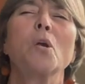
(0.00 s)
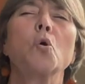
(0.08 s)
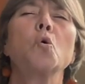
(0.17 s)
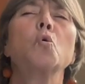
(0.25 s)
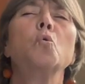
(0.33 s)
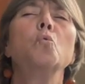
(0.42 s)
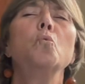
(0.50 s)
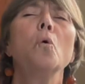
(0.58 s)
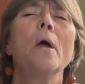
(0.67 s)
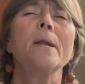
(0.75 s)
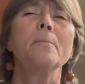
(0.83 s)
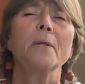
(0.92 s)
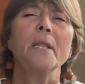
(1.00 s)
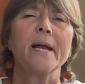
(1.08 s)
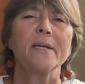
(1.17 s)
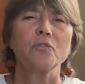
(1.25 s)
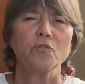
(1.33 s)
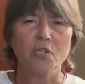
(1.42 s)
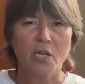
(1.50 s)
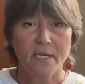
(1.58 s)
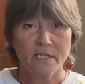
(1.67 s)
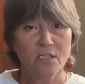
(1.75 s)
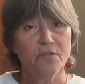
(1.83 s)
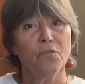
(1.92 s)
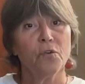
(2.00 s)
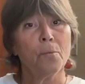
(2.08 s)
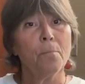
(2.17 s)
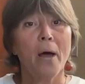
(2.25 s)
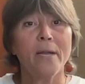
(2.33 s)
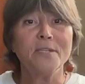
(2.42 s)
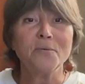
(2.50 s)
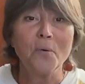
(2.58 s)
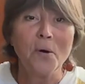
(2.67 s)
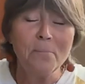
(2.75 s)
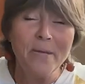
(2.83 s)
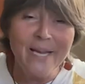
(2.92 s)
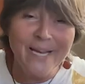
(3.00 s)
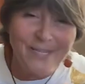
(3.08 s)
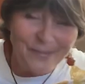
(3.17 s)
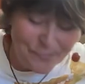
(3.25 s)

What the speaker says: incredible exercises for your body's well-being.